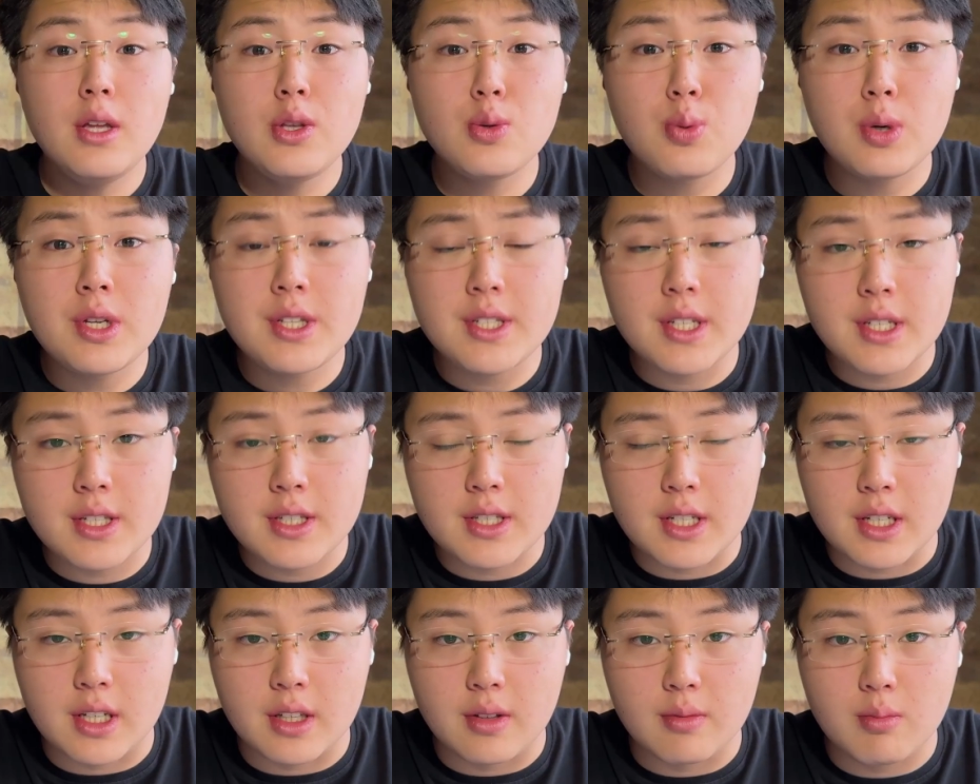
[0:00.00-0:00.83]

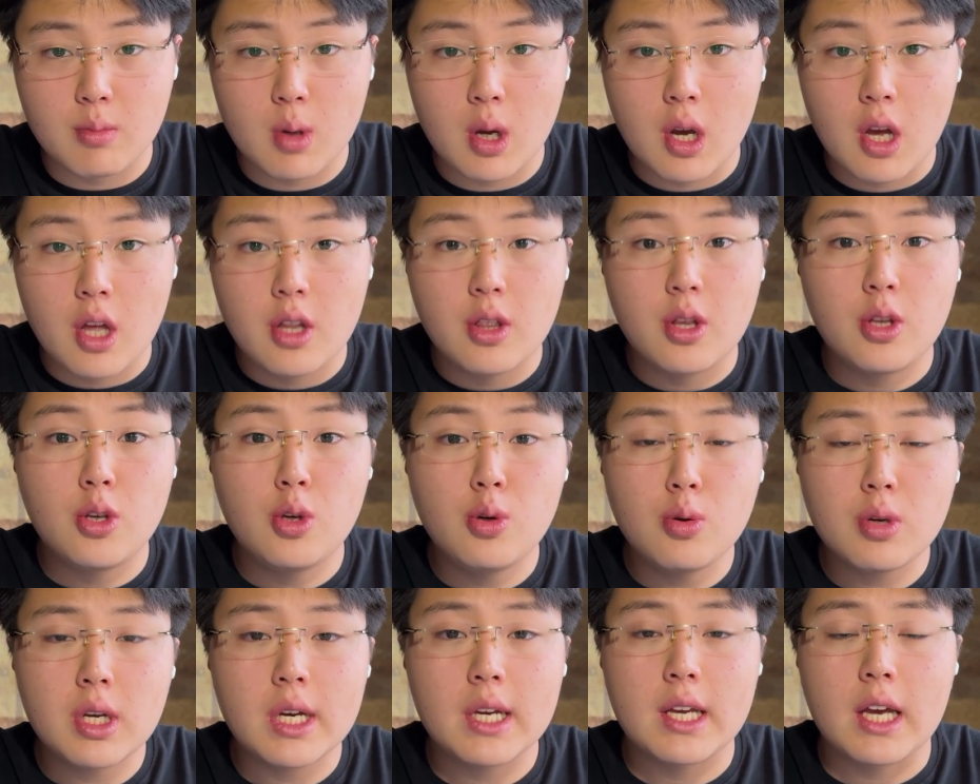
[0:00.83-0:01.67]
2016, the
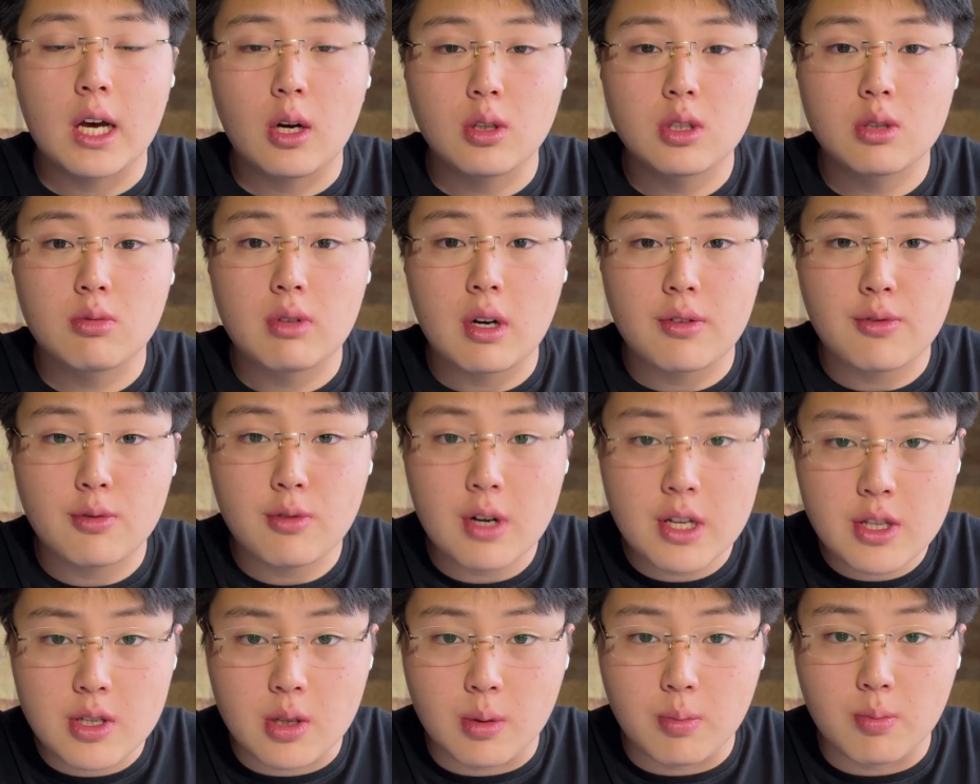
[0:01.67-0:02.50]
UK held a
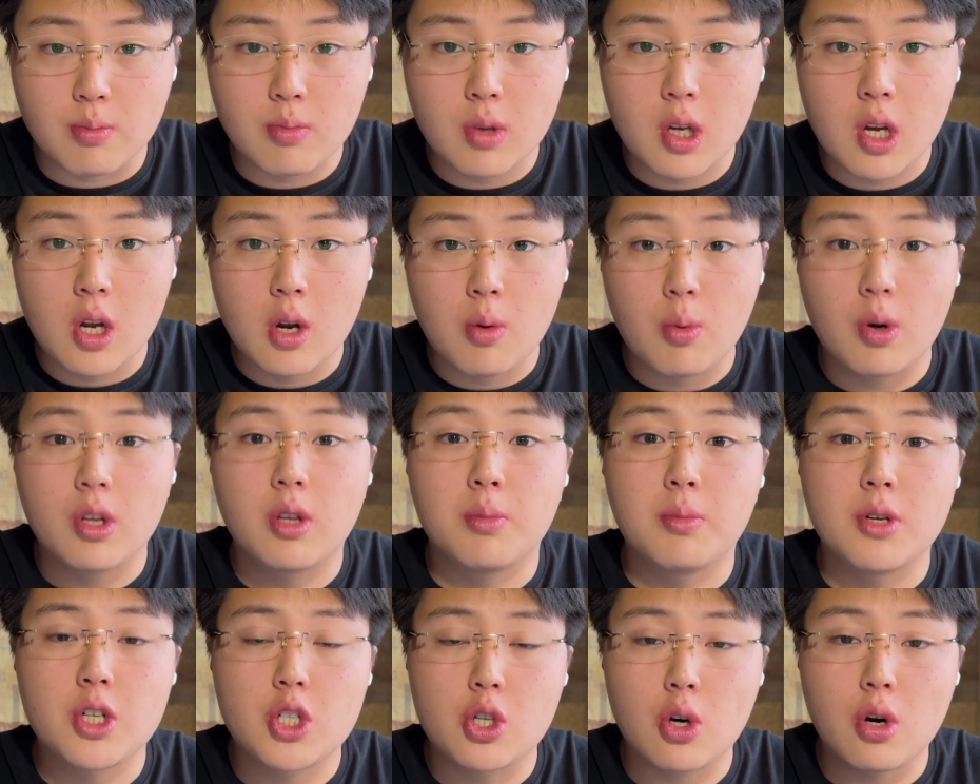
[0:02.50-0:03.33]
referendum where the
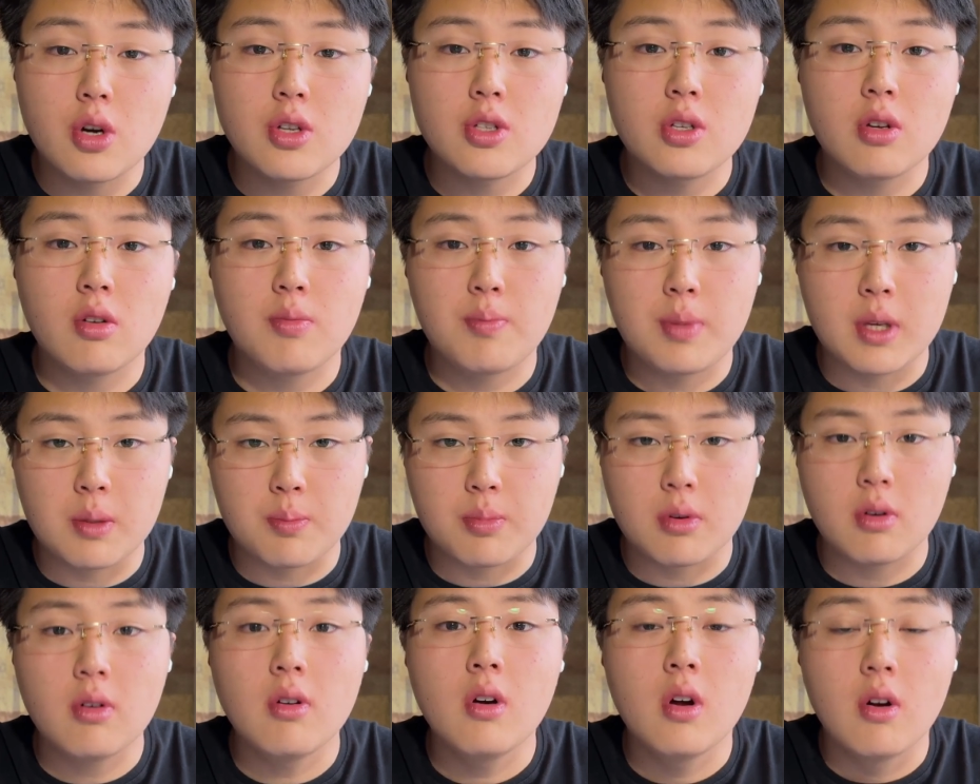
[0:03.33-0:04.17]
majority of
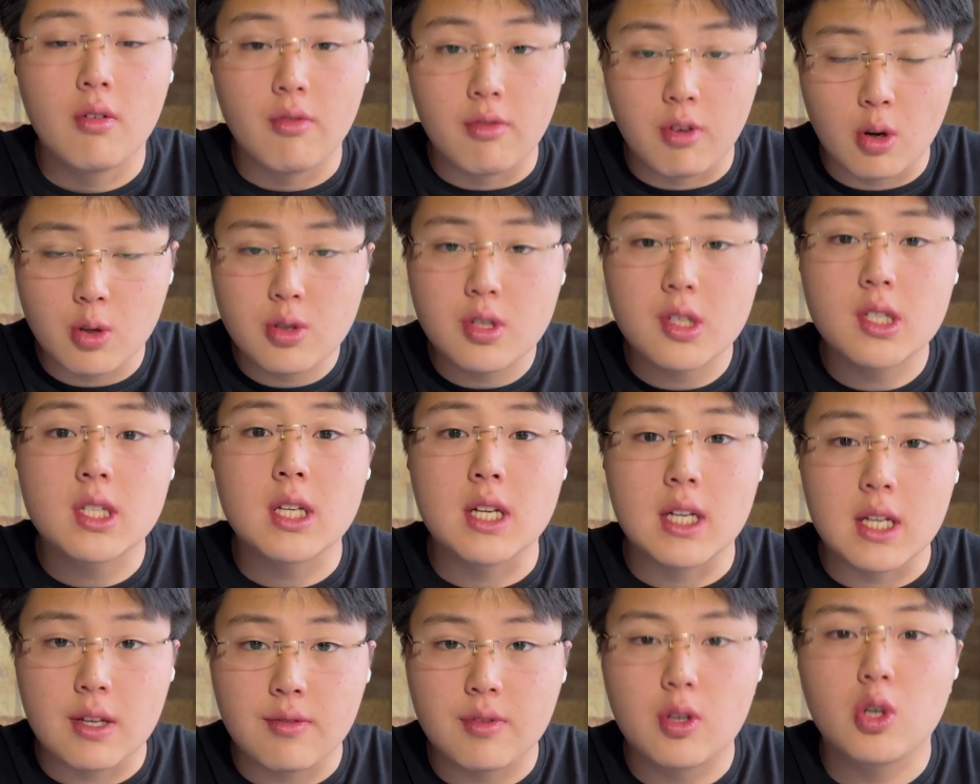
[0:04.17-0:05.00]
people voted to
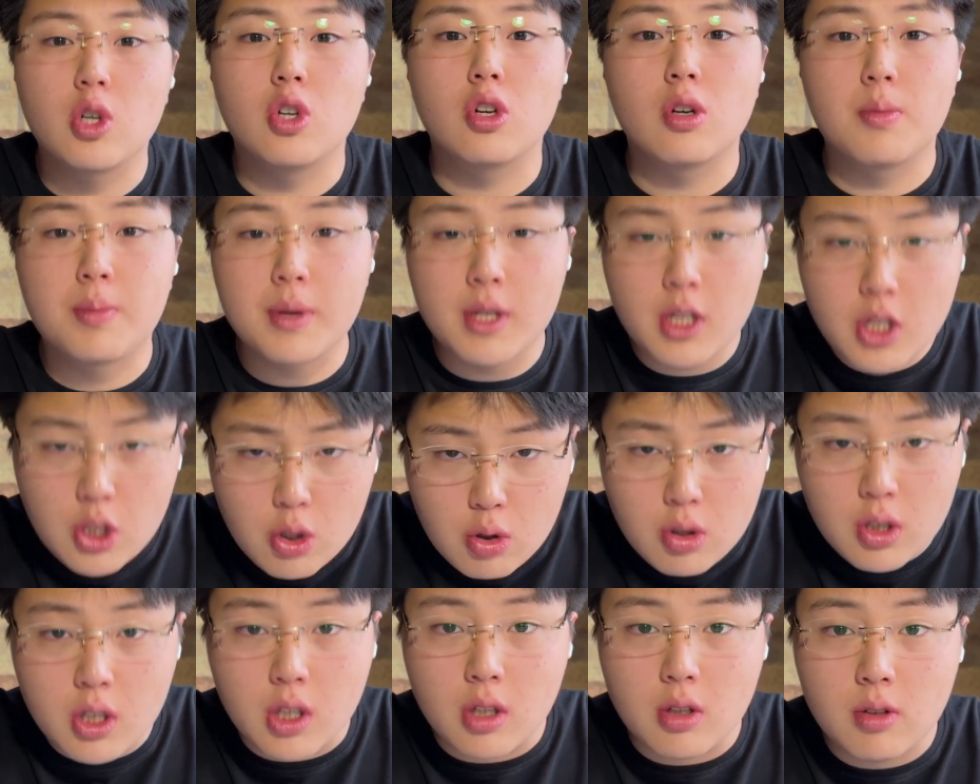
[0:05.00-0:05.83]
leave the European
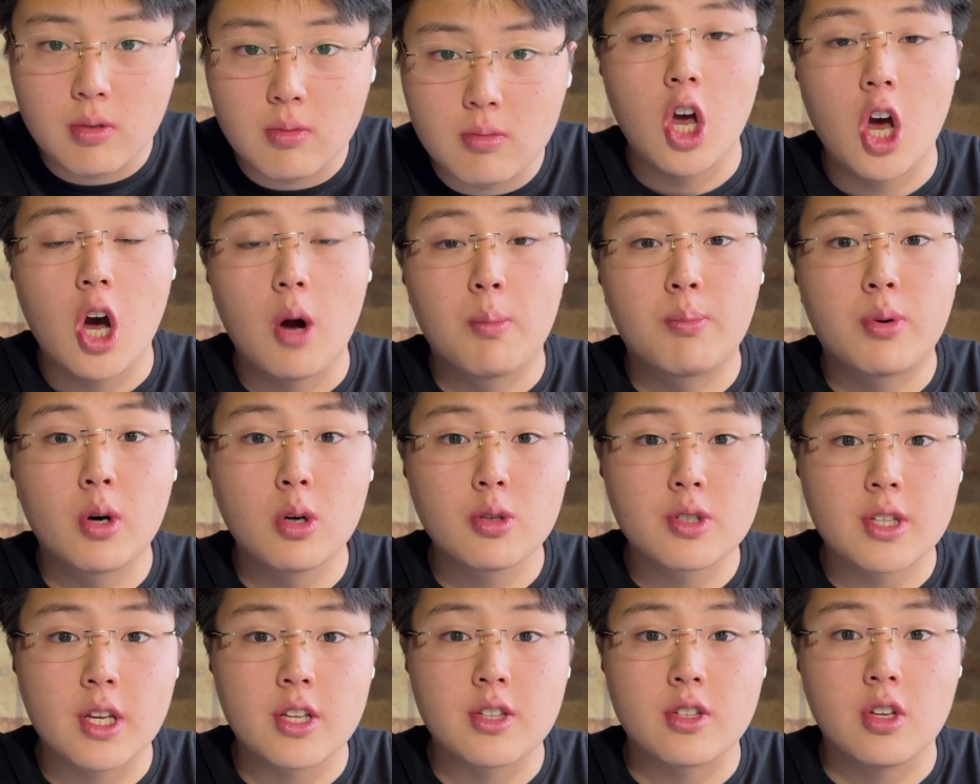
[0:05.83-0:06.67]
Union, a
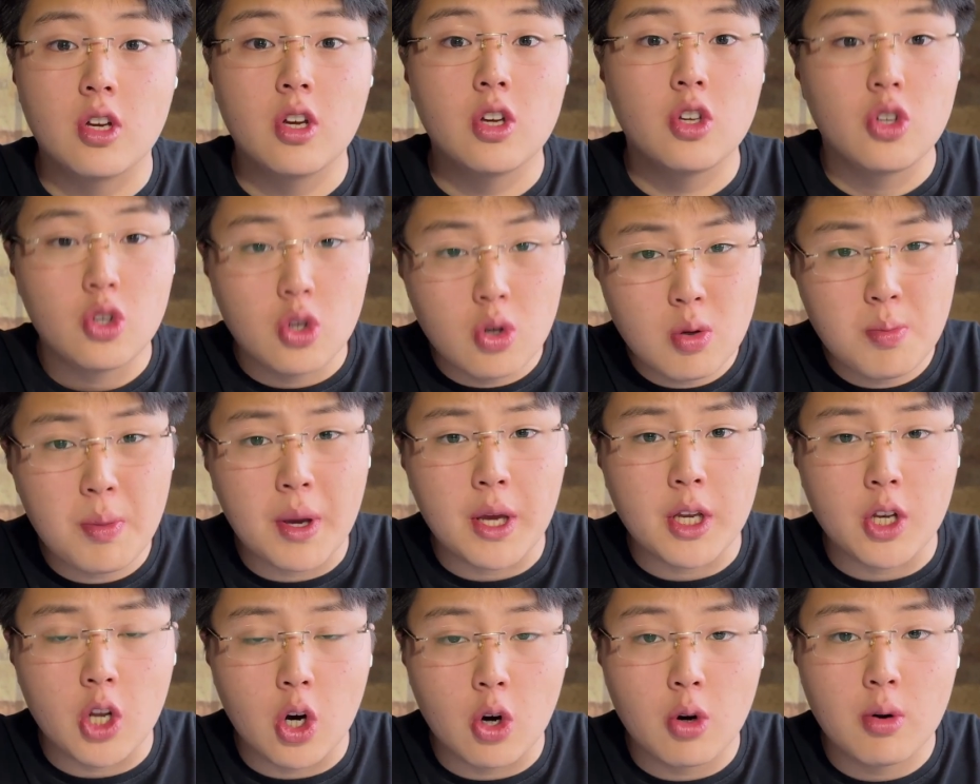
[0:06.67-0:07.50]
process you may
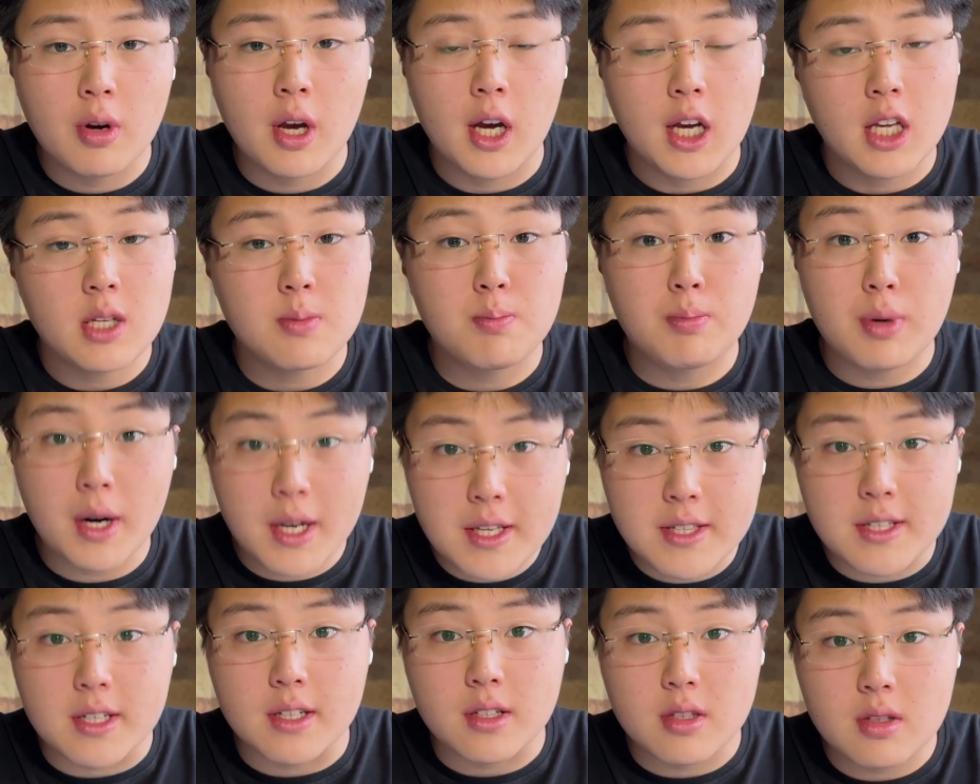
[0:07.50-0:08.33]
know as
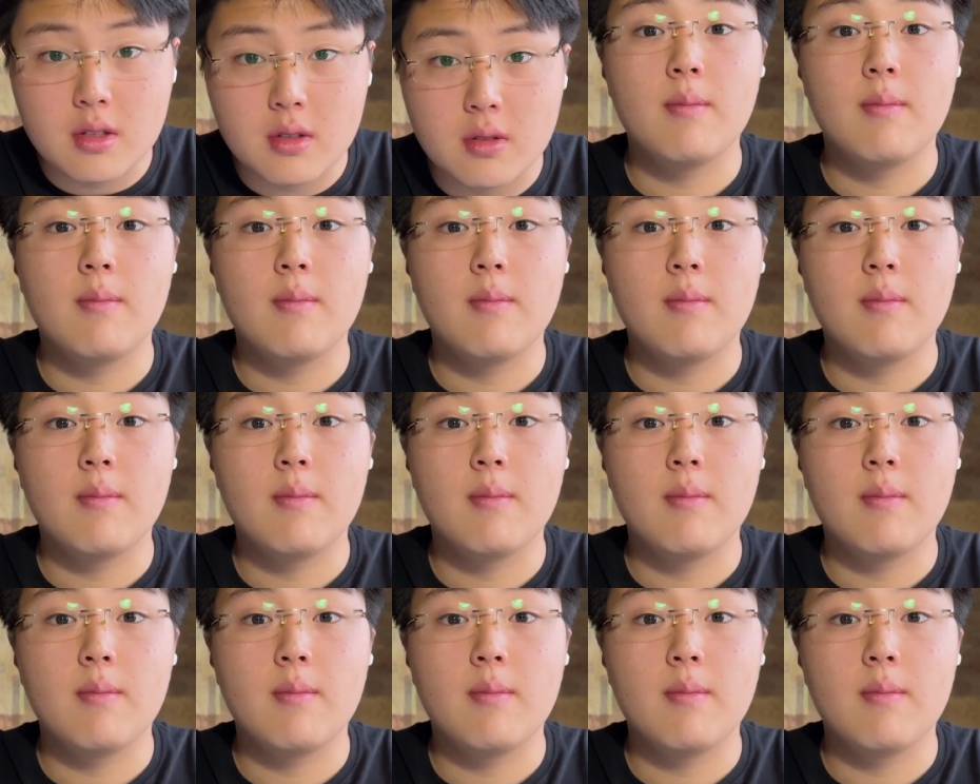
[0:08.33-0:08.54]
Brexit,